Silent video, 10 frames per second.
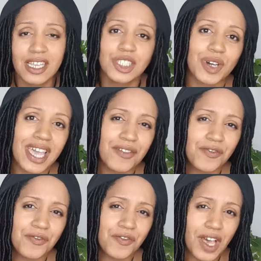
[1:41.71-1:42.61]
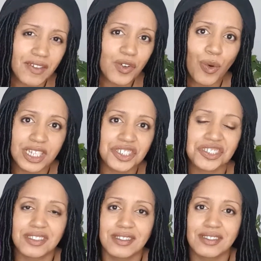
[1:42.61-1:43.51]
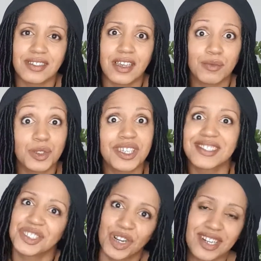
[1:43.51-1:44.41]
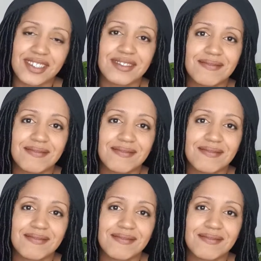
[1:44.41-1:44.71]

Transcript: So I have 5 questions to help you get started.